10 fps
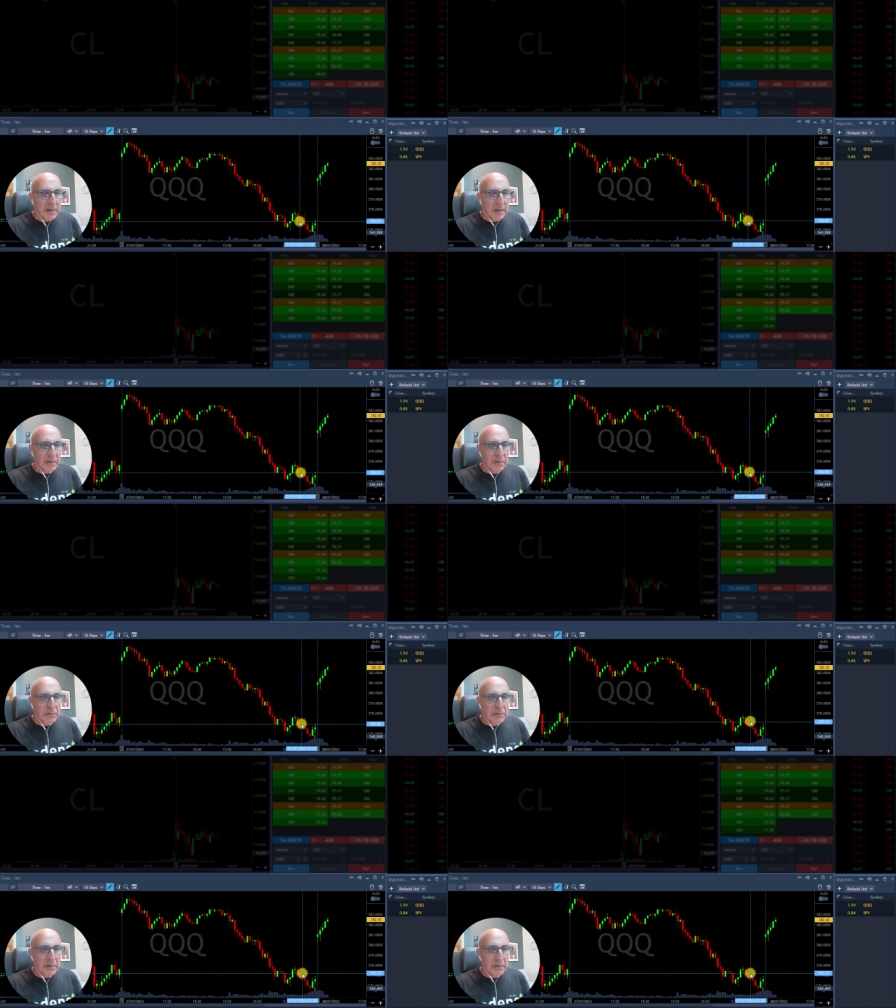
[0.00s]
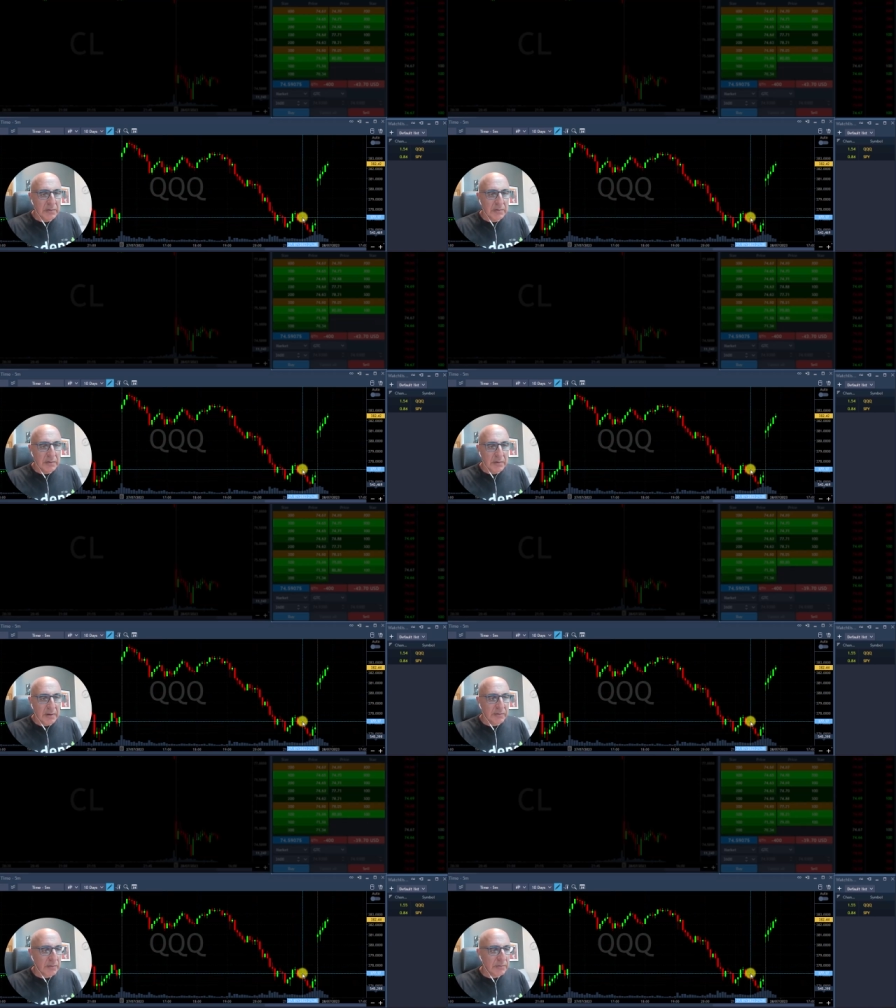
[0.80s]
and continued, and
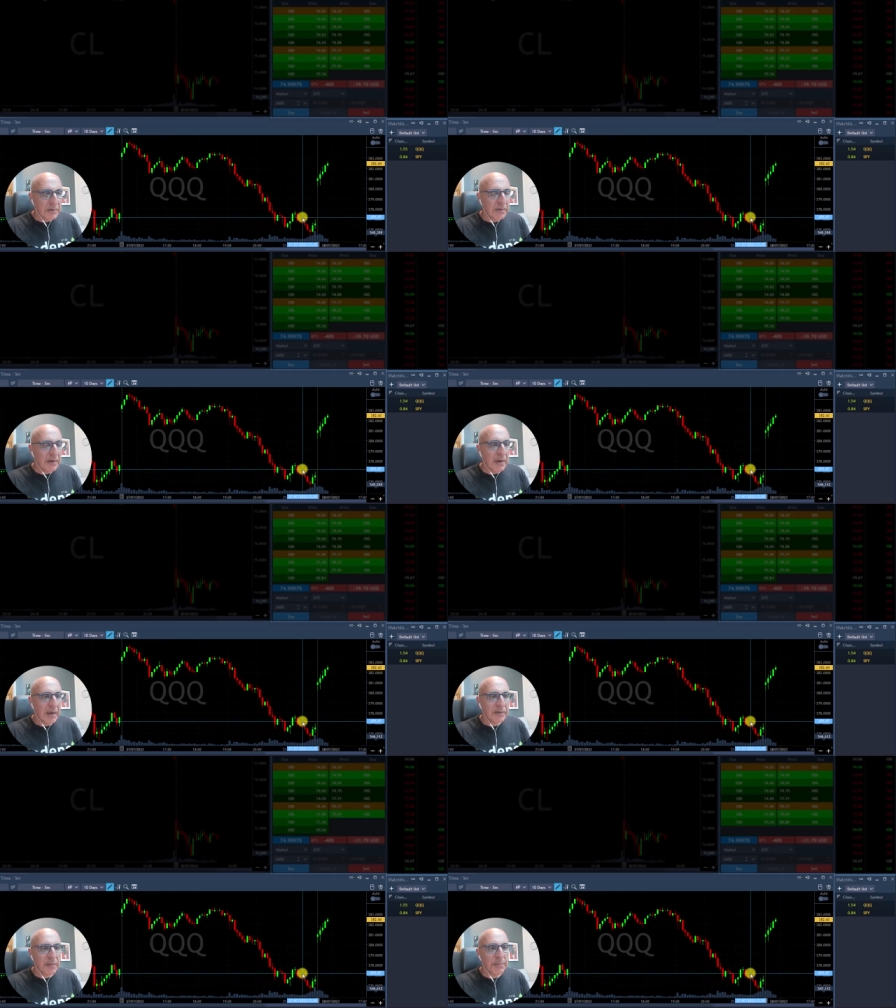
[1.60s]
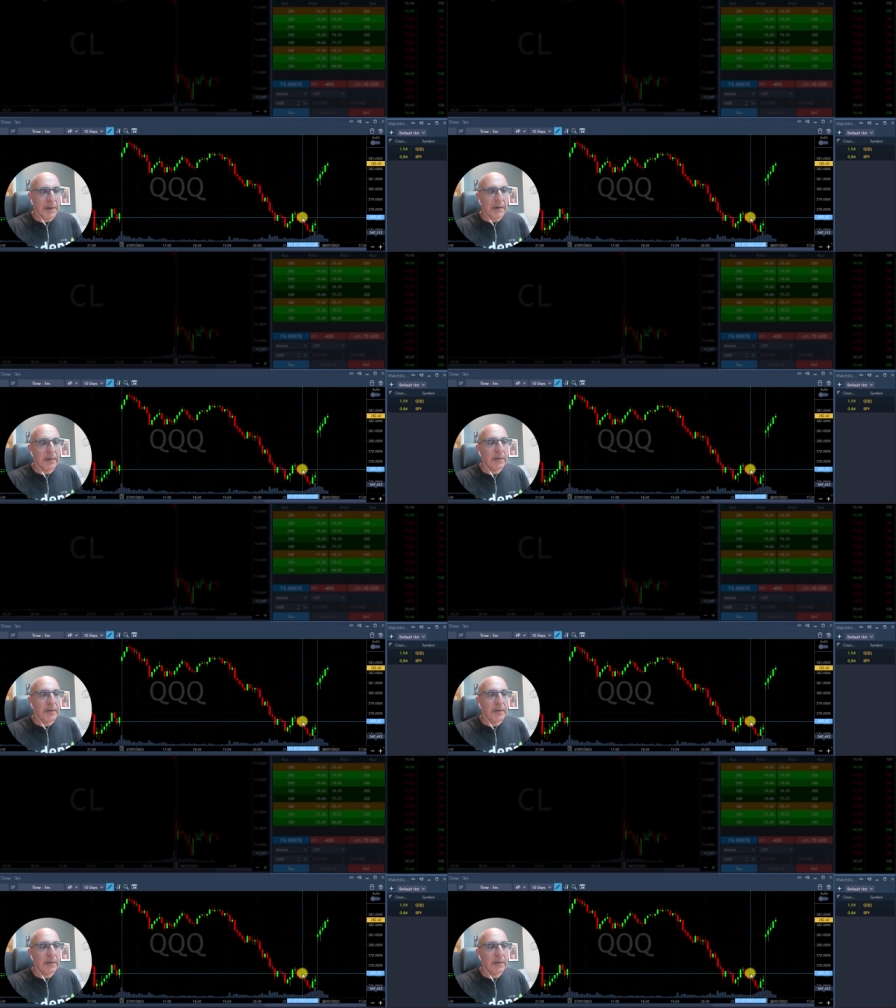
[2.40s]
so did the S&P.